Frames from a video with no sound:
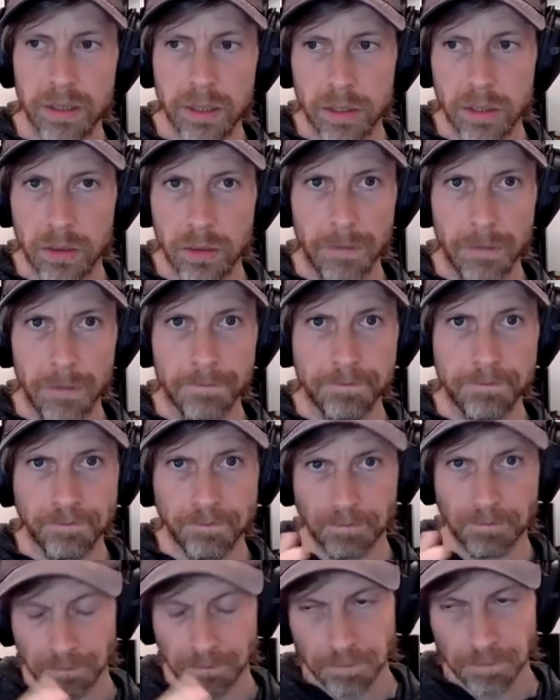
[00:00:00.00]
to do that.
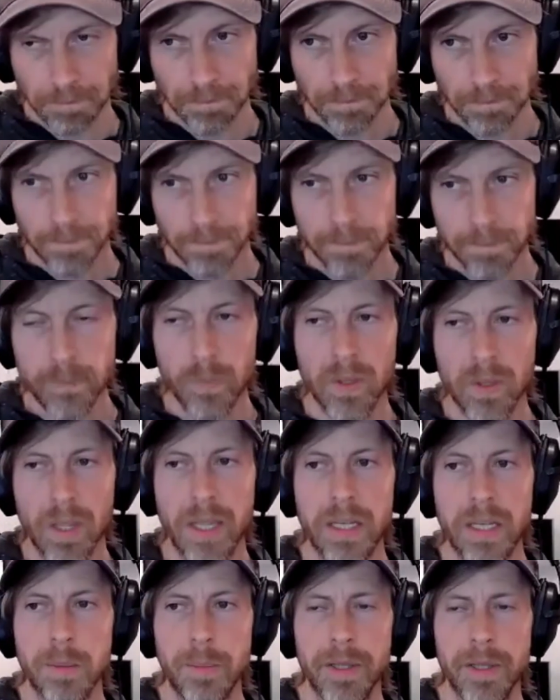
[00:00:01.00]

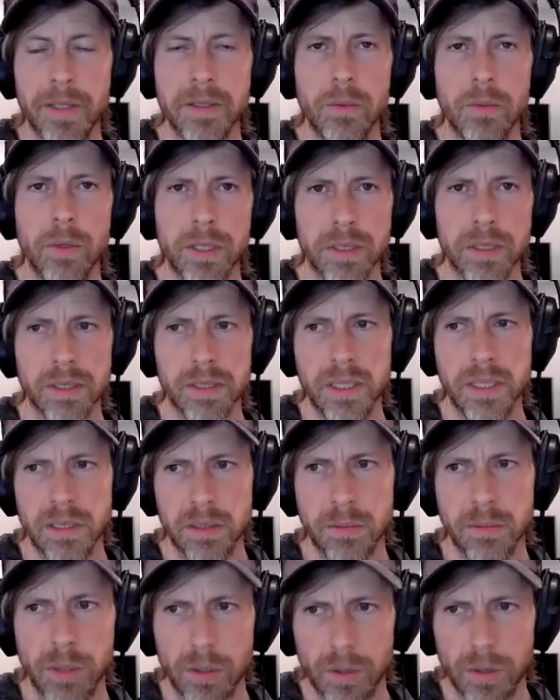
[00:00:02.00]
And it depends on what
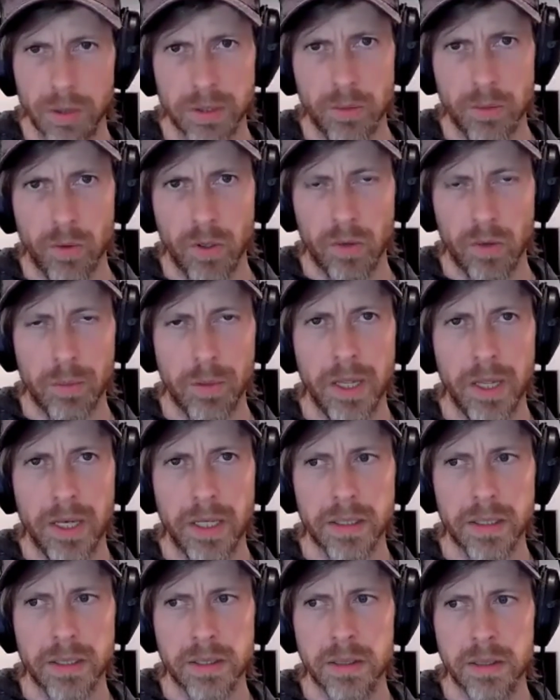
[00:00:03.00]
system you're using. If you have
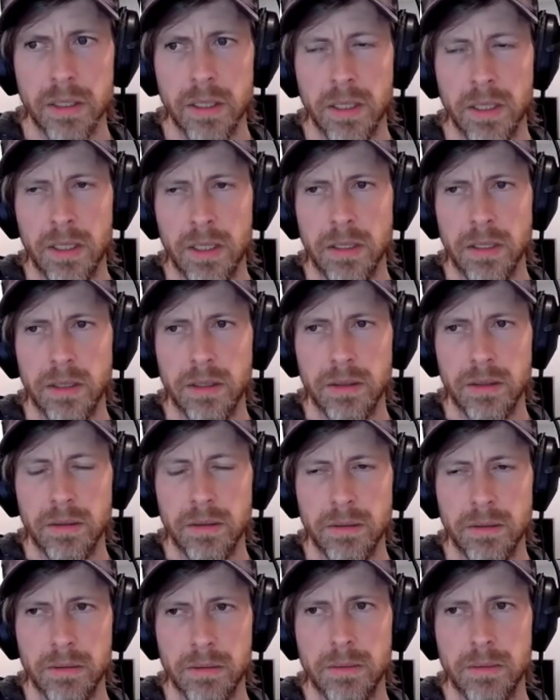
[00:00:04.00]
Planix,
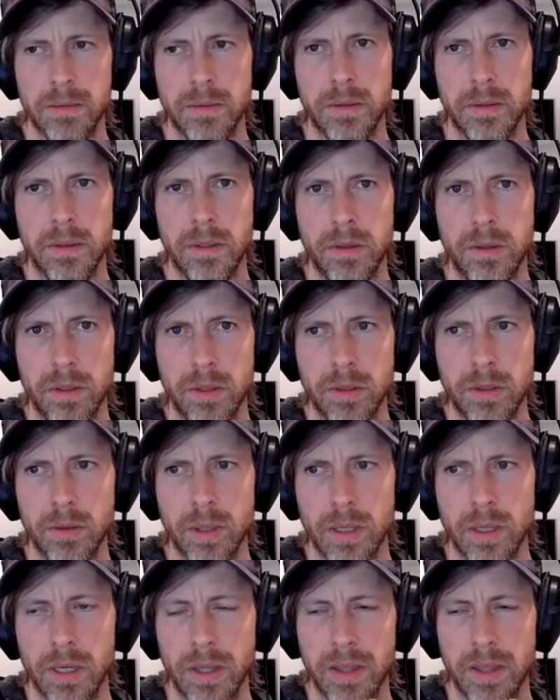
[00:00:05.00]
you can do
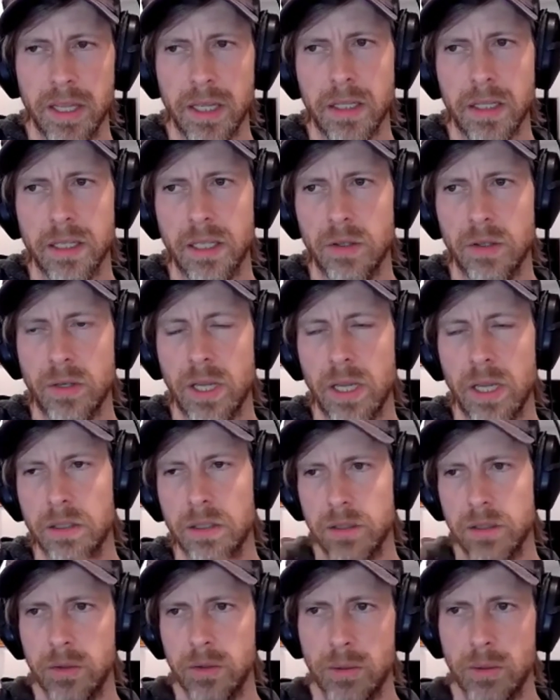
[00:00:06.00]
a thing that you
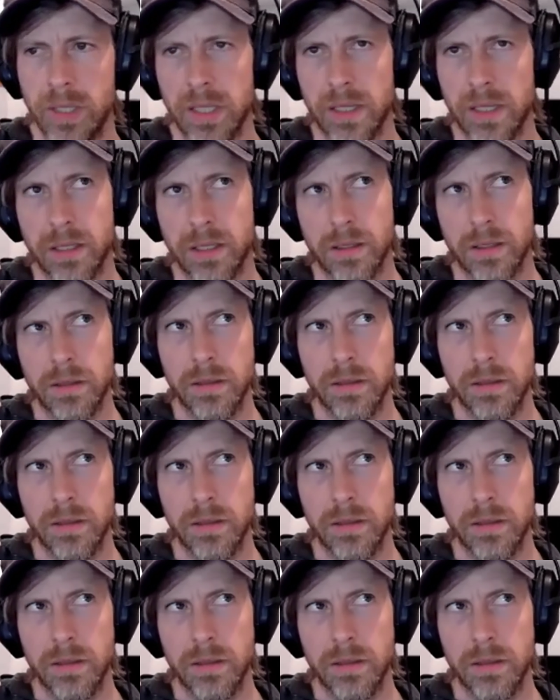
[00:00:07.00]
can't do with